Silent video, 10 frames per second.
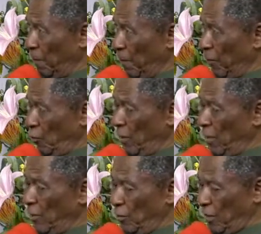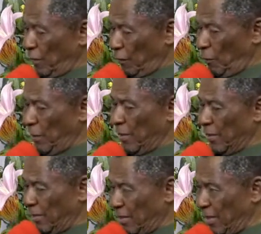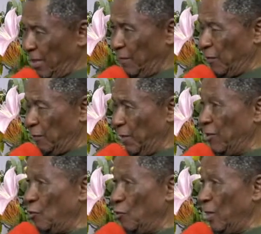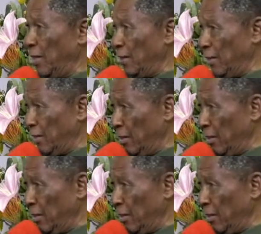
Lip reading: So we need to develop a recreative spirituality